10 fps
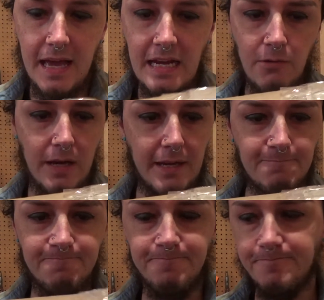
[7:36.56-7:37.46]
Anyway,
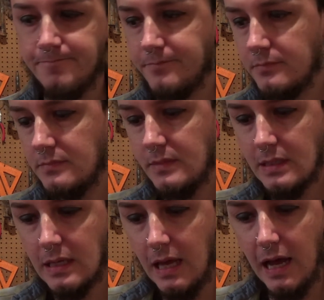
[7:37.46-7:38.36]

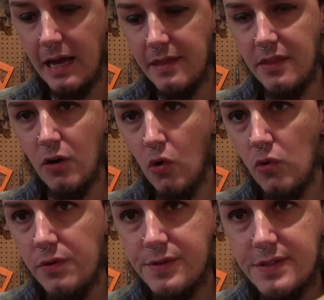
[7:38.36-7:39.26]
the
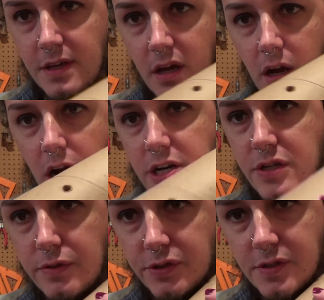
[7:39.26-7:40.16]
holes are
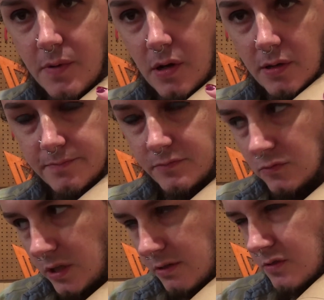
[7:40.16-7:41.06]
too small.
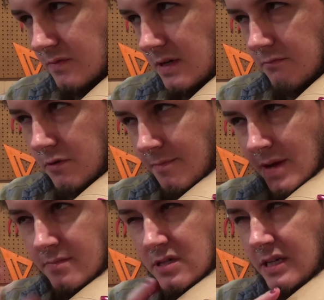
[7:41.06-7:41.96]
What I was
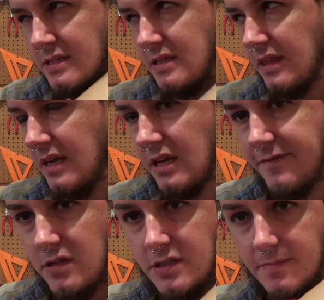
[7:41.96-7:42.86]
remembering is, I think
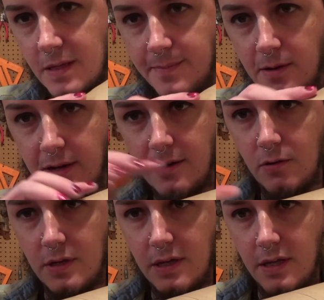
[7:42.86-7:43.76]
I've heard something about
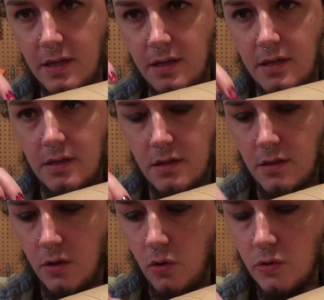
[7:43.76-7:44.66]
how
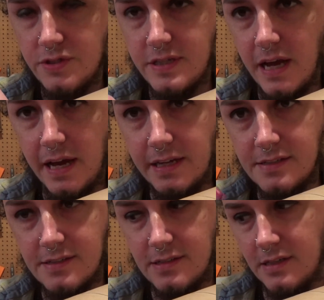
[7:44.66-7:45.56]
the hole
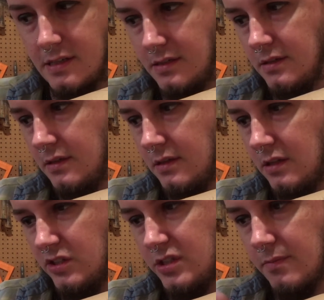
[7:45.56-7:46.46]
size,
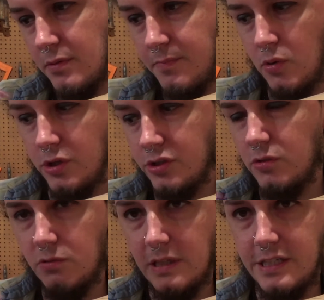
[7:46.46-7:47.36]
there's some
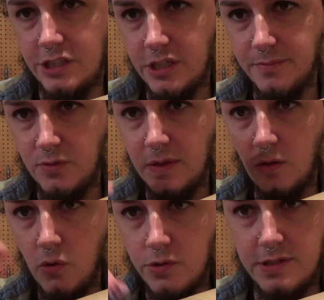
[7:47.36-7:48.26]
proportional relationship between
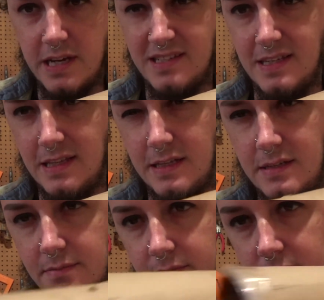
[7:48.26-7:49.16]
the hole size and the
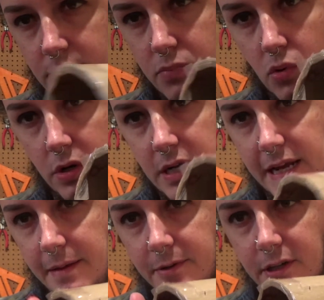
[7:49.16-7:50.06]
bore
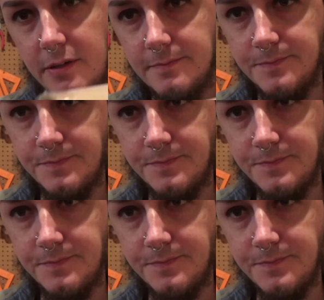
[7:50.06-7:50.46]
diameter.